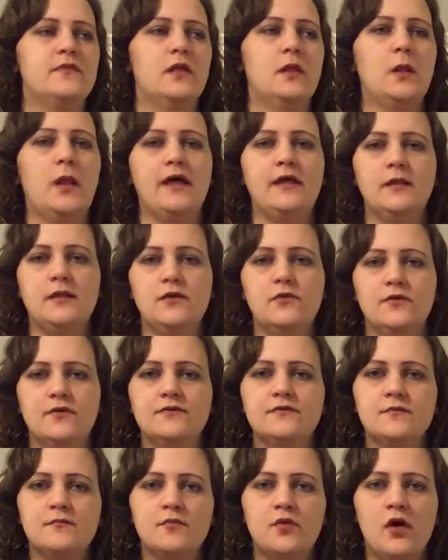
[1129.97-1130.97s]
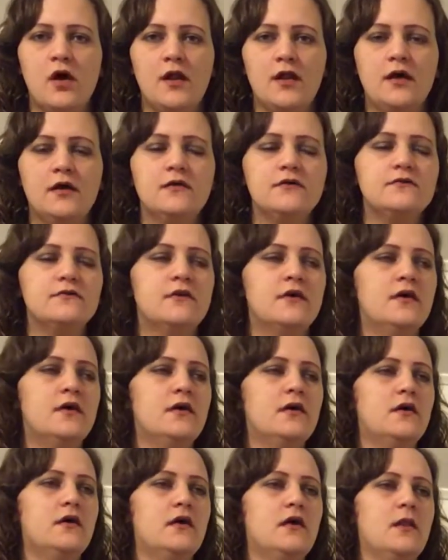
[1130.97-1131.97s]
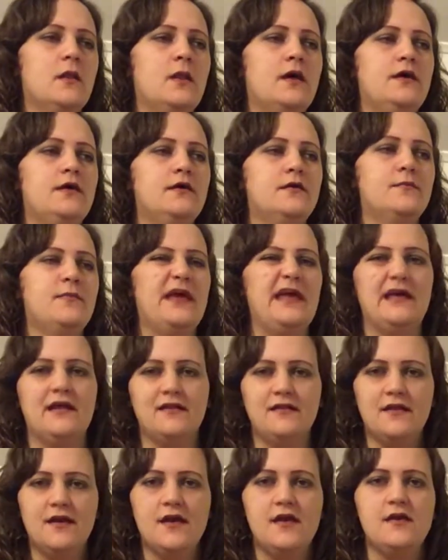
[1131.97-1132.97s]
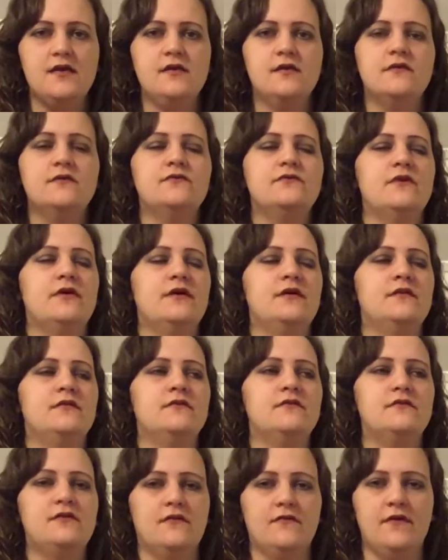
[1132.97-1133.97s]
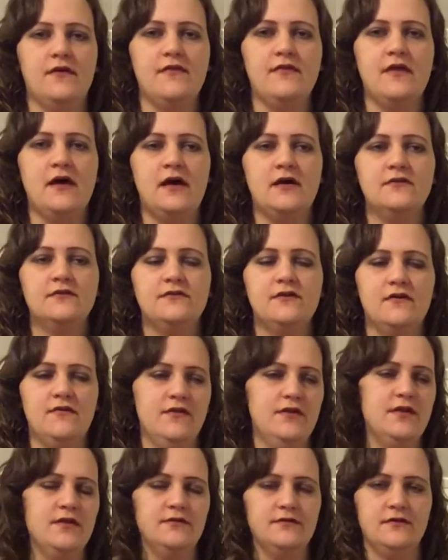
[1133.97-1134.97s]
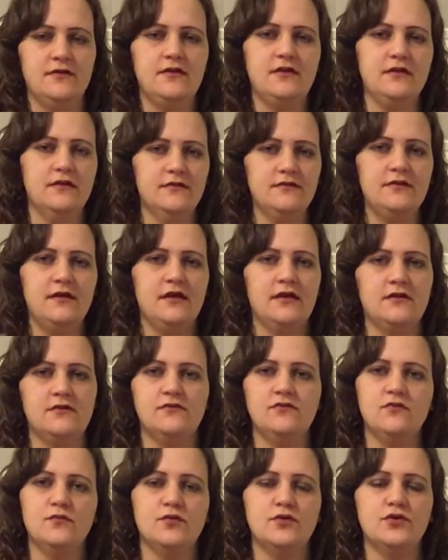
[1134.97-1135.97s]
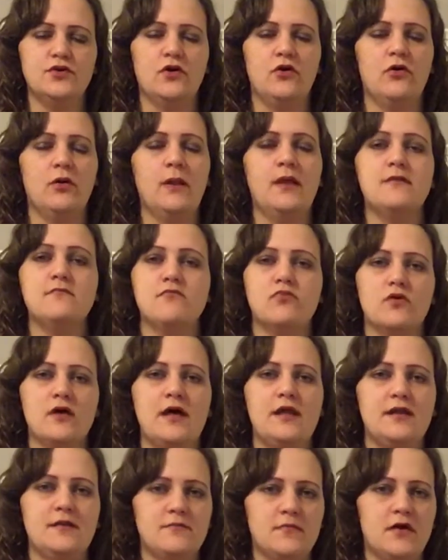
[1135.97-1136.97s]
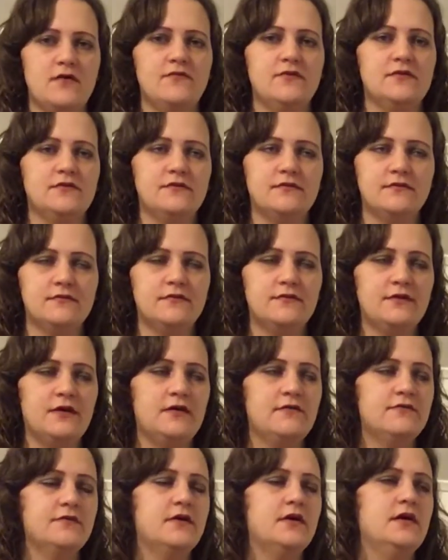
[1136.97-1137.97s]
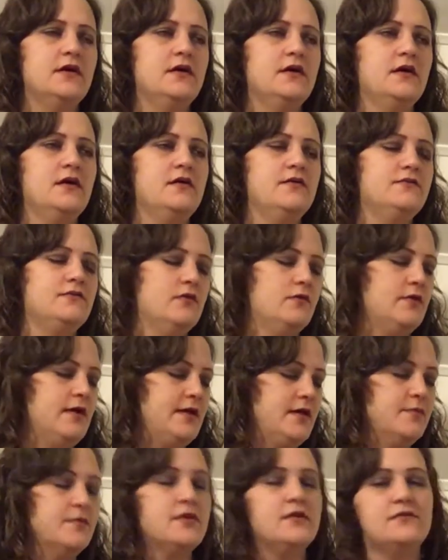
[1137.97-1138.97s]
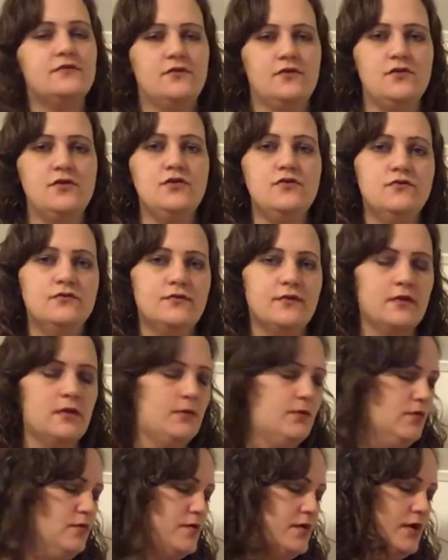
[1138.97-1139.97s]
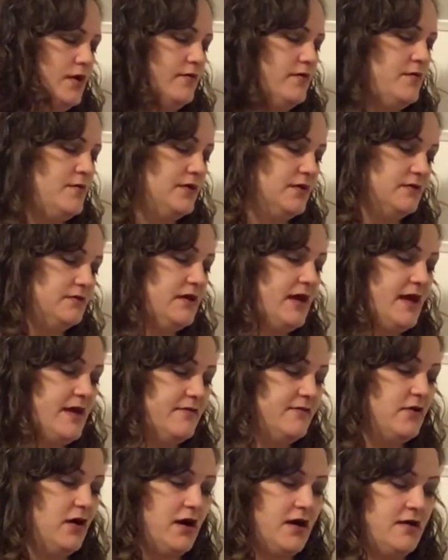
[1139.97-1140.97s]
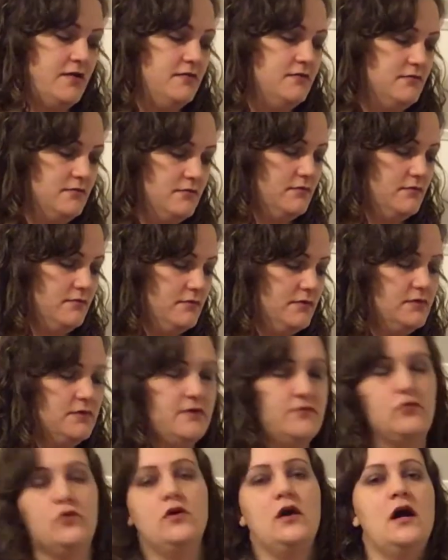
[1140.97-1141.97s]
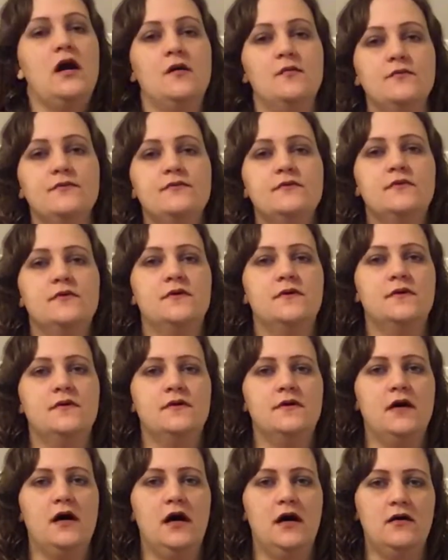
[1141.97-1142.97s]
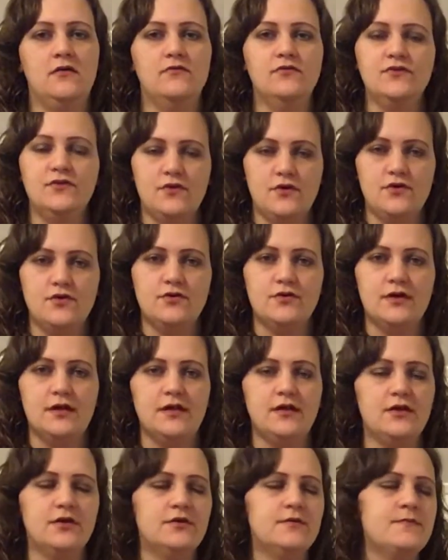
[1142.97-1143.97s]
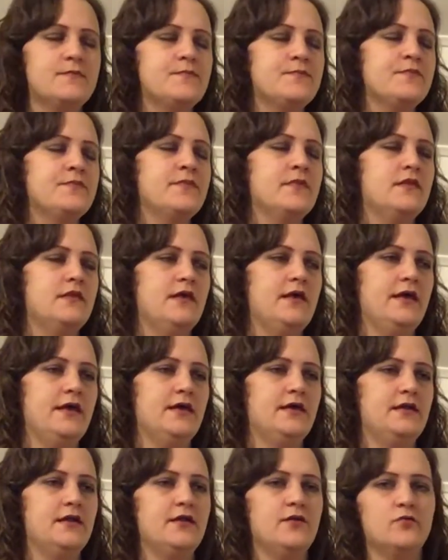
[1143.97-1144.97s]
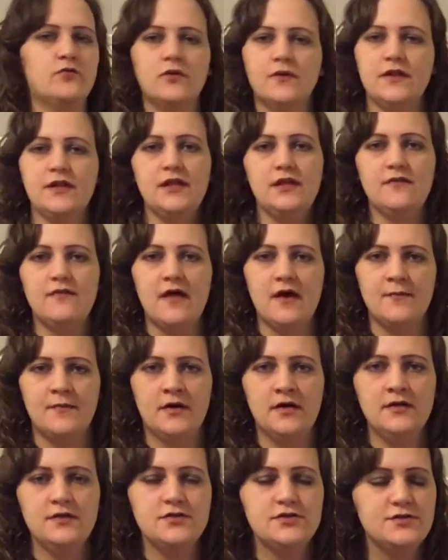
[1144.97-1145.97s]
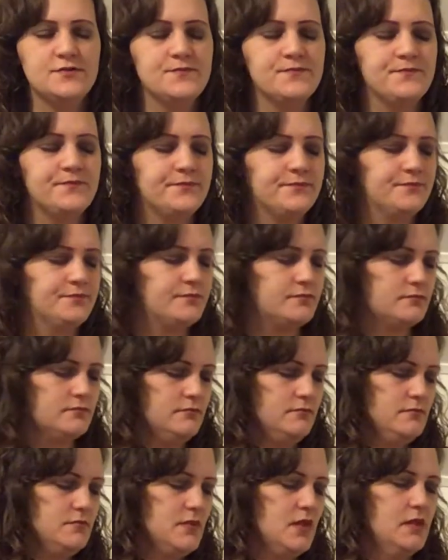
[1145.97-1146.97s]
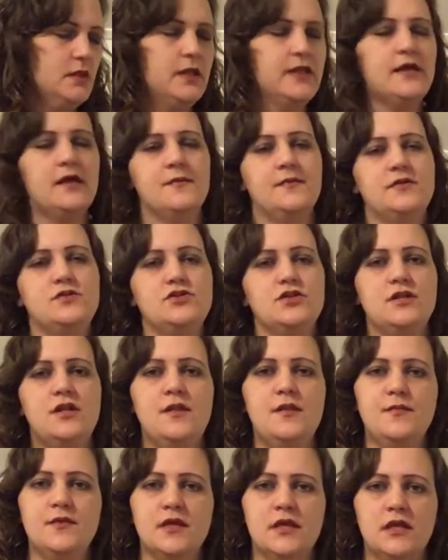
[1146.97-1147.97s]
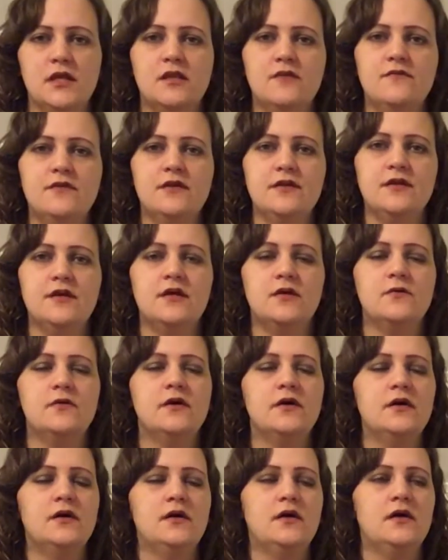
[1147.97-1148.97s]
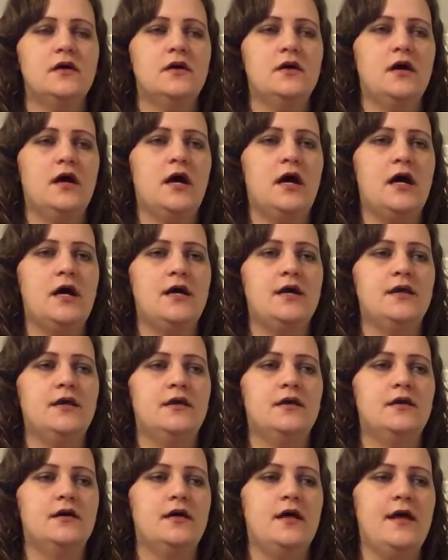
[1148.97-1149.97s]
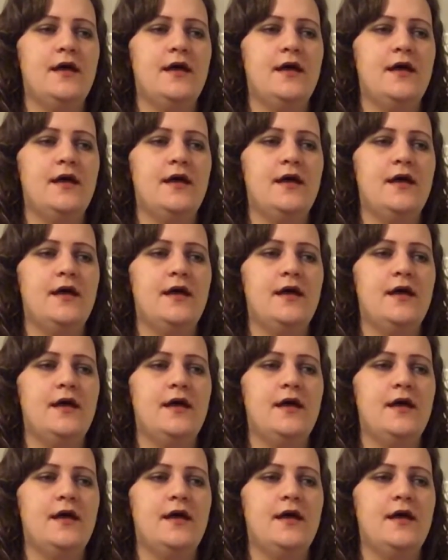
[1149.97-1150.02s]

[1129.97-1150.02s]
lightly risen products like pancakes and stuff like that. Stuff that doesn't need to stand super tall, like bread and muffins and stuff. So I am going to start using a little bit of it because I've got several cups of starter in here, and I don't really need that much. Like I mentioned at the beginning of the video, I